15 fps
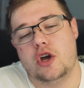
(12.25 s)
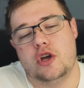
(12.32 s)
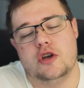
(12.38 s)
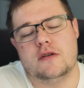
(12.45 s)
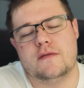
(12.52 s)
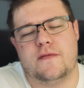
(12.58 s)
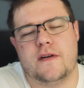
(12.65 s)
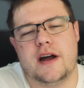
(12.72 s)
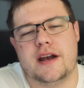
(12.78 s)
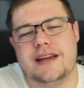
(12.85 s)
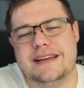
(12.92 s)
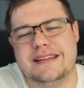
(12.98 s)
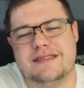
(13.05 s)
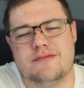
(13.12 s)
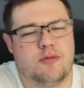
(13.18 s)
You can find
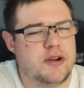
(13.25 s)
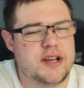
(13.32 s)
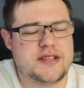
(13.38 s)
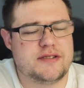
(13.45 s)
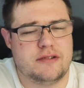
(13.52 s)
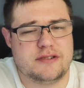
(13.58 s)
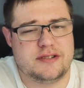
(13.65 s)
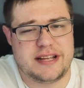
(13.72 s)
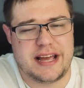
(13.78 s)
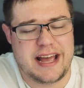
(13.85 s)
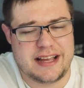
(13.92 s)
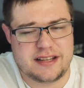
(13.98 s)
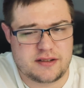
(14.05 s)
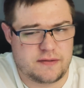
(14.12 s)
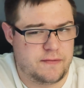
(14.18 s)
it in research
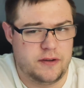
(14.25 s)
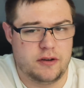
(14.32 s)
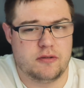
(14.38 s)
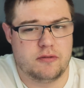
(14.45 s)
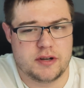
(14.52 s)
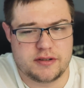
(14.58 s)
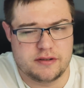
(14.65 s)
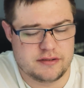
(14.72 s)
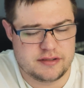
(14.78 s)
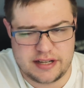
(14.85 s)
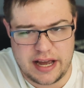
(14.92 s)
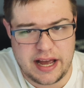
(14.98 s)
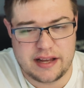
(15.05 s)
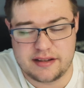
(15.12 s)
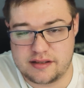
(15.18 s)
tasks, field research
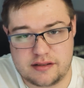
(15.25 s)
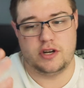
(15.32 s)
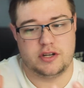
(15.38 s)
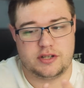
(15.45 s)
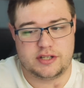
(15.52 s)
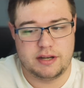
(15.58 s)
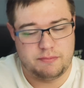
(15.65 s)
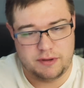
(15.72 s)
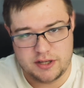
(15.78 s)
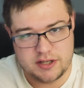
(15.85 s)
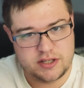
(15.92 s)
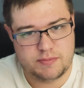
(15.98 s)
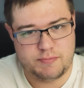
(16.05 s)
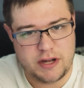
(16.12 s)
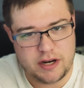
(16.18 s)
tasks, just simply
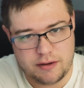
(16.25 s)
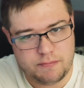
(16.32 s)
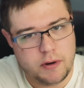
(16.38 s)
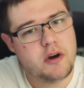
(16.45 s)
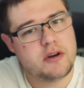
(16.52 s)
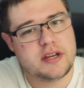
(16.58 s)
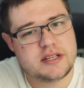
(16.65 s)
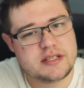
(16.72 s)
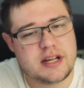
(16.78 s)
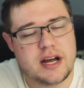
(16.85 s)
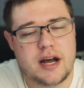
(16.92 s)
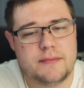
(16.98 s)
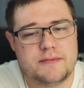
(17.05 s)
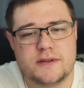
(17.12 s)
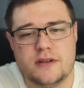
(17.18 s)
spending
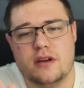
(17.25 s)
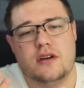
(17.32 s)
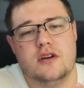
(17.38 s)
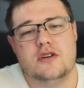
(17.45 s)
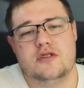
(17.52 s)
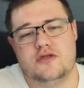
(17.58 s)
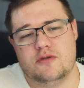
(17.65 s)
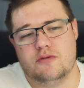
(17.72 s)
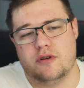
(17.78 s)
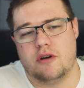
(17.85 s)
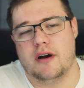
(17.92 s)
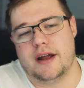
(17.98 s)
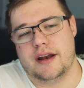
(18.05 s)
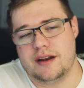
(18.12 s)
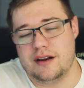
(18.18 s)
Pokestops to
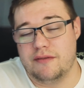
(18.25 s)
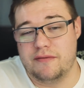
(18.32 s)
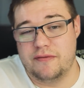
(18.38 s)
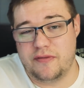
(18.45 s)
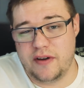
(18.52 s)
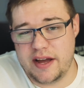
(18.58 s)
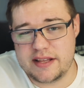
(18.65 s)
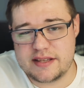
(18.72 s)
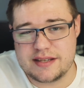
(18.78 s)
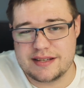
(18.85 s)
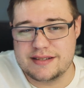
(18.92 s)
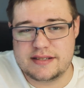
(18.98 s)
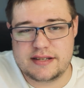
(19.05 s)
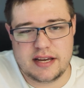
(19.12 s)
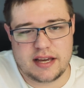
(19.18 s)
go ahead and events
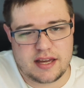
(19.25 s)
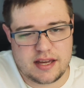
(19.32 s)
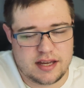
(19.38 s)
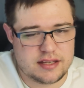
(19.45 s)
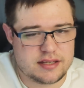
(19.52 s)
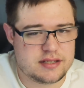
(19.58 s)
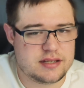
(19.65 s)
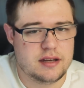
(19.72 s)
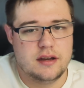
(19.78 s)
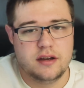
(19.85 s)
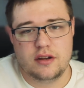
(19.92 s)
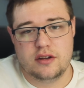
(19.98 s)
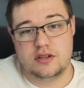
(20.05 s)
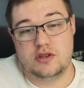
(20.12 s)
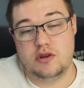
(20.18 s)
and tickets
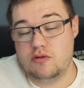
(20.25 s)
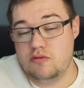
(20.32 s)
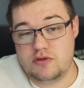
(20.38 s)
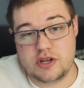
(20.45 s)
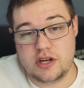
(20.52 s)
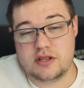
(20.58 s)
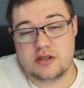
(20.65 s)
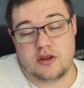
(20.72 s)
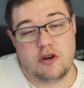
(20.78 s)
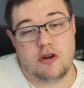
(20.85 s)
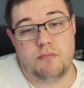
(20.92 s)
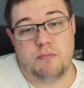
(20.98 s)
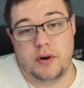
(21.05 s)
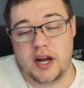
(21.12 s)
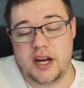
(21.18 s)
to just your
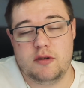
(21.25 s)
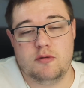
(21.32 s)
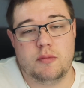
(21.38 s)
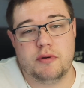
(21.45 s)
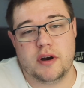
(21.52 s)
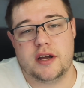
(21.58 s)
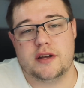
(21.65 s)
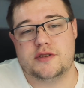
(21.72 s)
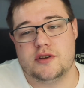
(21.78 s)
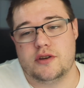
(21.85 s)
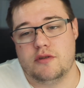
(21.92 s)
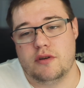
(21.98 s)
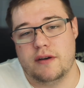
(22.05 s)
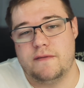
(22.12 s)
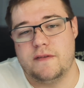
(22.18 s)
buddy will bring it to
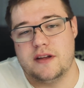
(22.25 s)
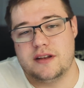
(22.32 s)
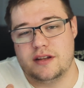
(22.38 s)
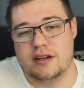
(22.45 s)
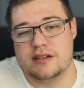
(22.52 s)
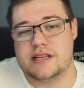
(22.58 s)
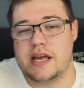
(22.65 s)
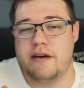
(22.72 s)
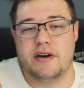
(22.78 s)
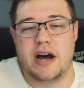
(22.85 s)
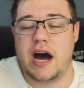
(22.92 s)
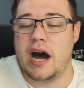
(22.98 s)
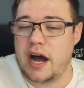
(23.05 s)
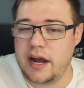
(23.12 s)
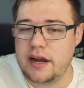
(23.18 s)
you if it does have
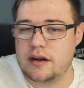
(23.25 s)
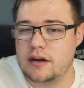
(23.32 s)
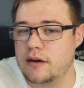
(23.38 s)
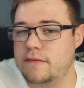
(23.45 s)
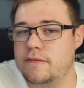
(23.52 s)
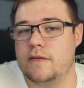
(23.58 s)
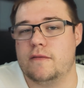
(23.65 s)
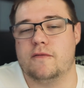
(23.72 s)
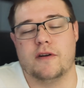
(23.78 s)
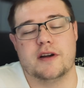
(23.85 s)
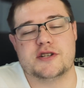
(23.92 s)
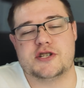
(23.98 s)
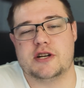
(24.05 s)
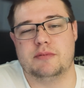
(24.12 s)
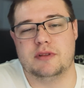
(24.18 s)
a high enough
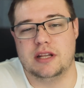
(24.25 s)
friendship